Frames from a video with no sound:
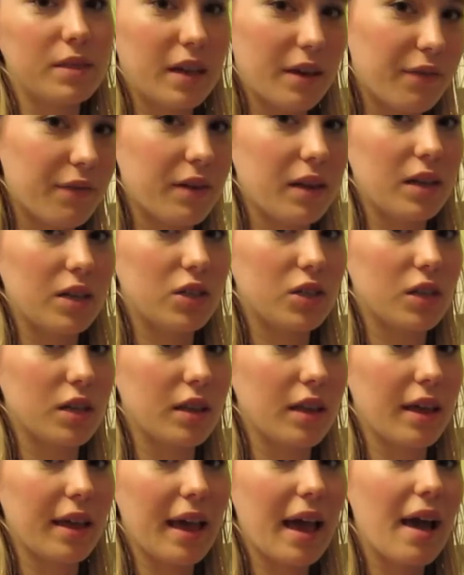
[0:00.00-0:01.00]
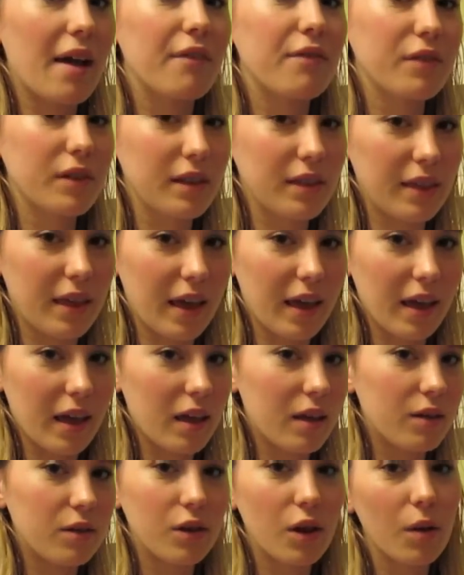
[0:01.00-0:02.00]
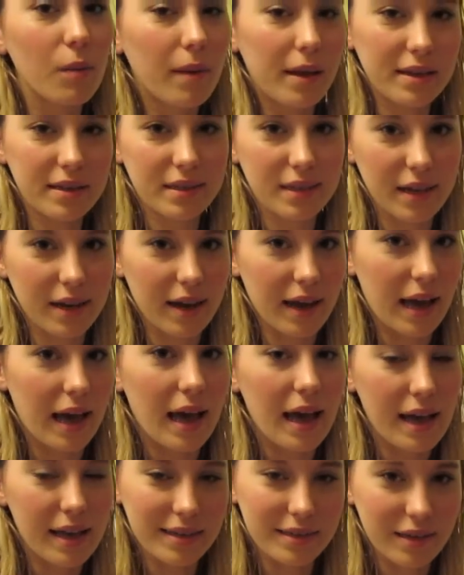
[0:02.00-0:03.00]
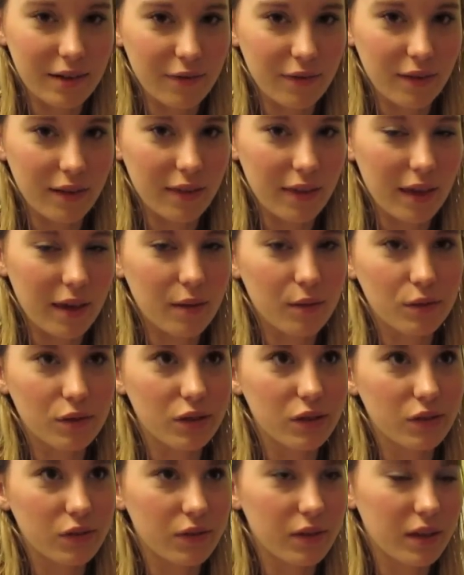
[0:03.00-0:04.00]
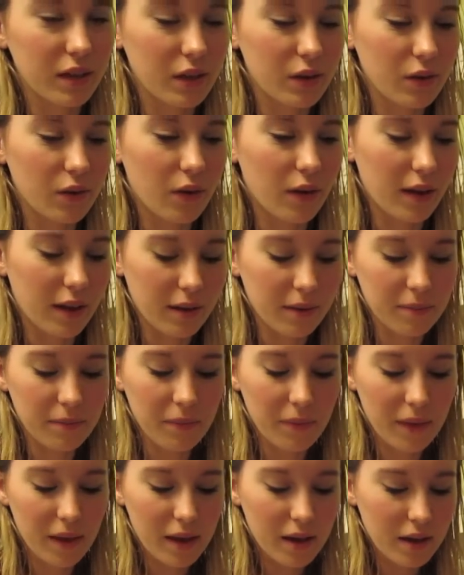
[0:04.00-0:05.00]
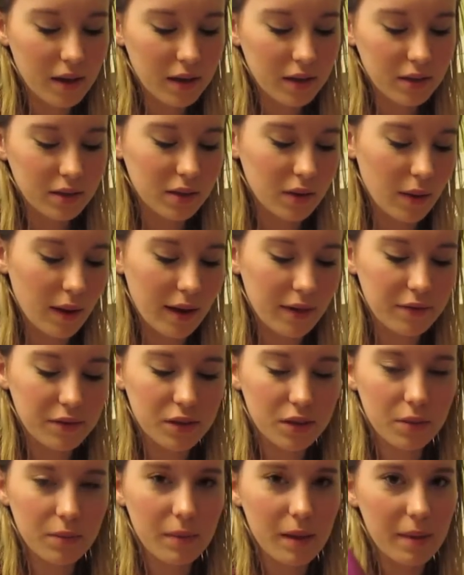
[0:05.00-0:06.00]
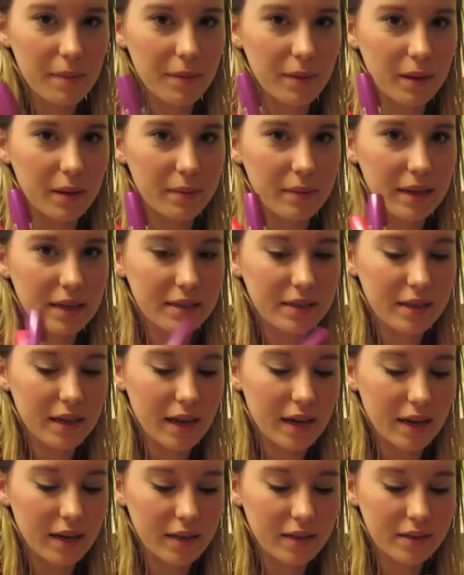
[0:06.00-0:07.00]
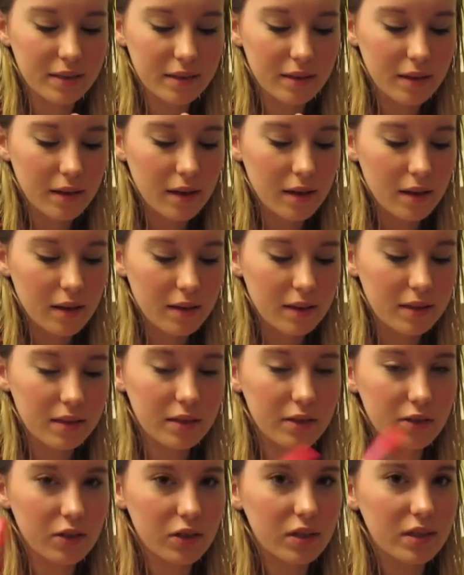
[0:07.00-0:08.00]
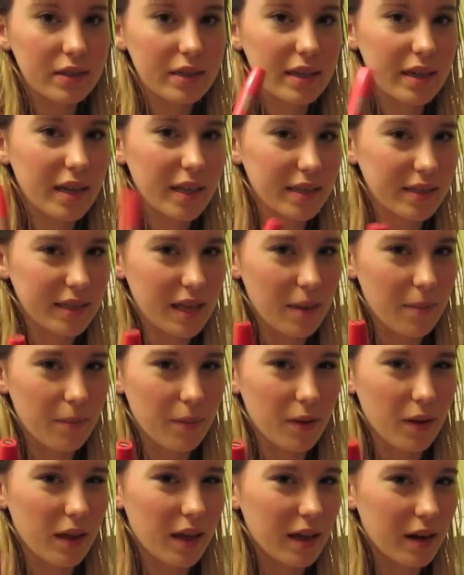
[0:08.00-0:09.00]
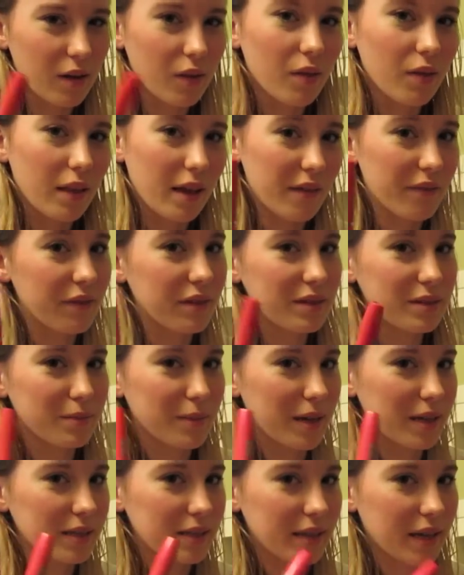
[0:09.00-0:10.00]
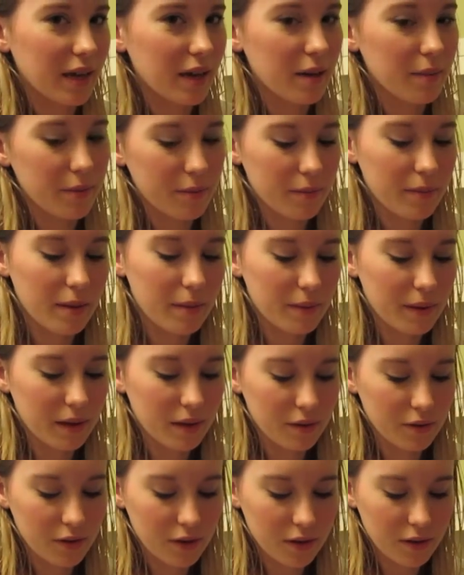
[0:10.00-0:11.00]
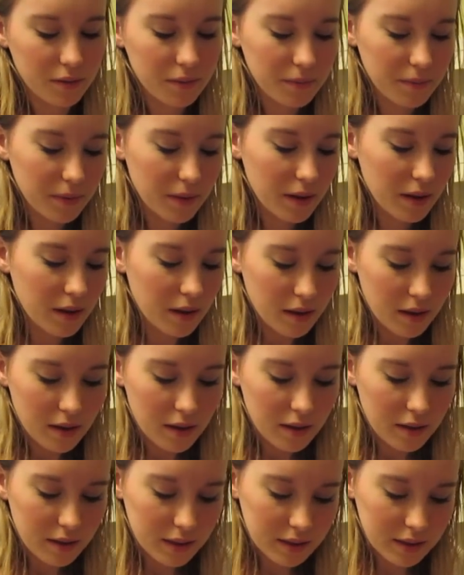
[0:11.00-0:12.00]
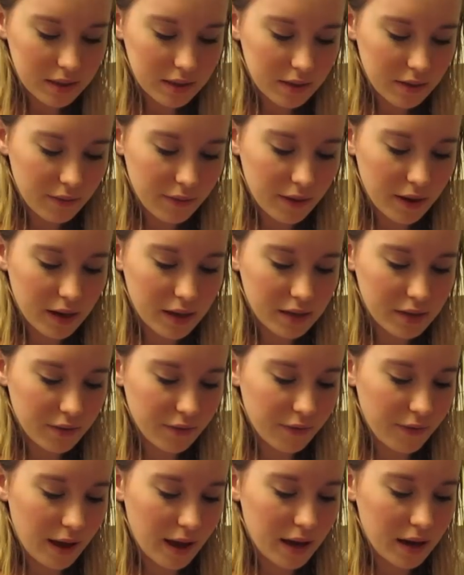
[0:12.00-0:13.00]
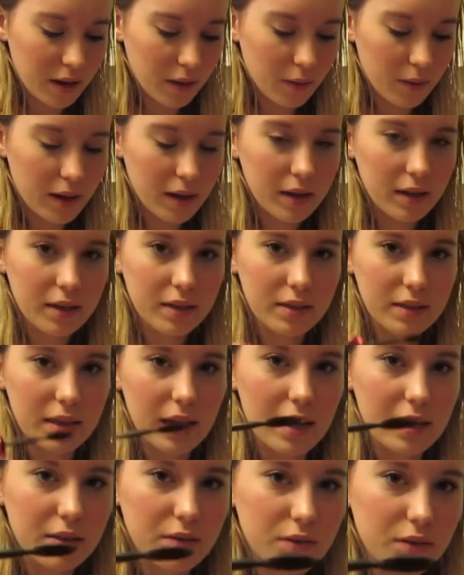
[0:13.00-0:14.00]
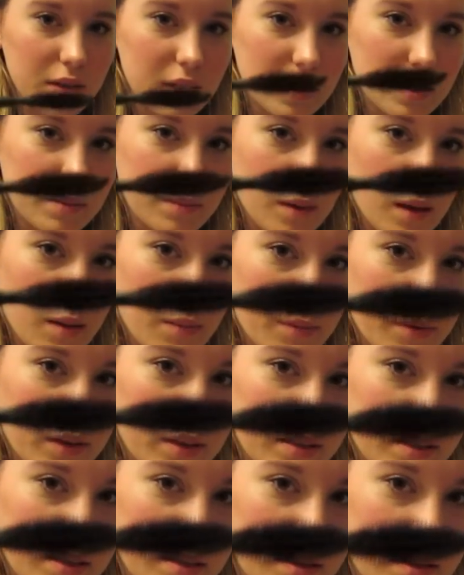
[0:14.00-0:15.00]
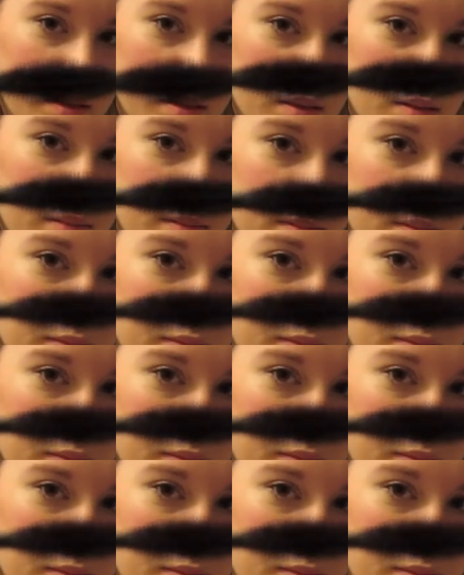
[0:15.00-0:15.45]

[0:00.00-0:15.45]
definition, like everything, and no mascara has everything, which is really annoying. So I have two Maybelline mascaras. This is just an example. I don't love this mascara, but maybe you do. This is a very defining one because it has really small bristles.